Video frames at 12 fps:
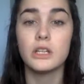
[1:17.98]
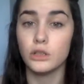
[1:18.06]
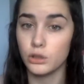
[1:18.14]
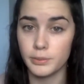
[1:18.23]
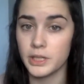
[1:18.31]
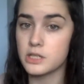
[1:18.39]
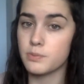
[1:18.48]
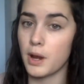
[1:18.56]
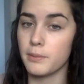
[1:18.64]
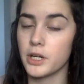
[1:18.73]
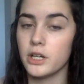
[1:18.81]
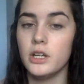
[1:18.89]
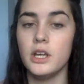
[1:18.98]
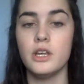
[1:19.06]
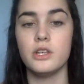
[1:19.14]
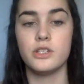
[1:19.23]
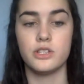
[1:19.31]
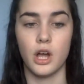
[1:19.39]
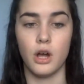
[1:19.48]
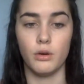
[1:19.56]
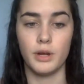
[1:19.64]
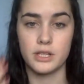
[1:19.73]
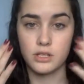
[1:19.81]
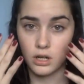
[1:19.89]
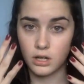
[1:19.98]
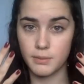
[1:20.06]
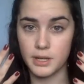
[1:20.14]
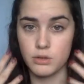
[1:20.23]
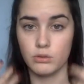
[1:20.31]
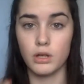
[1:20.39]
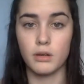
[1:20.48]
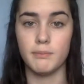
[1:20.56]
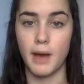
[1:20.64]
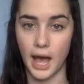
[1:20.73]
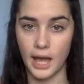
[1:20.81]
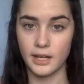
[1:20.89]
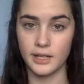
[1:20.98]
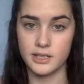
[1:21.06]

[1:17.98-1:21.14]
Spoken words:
a luminous primer, so it's not going to make you look matte.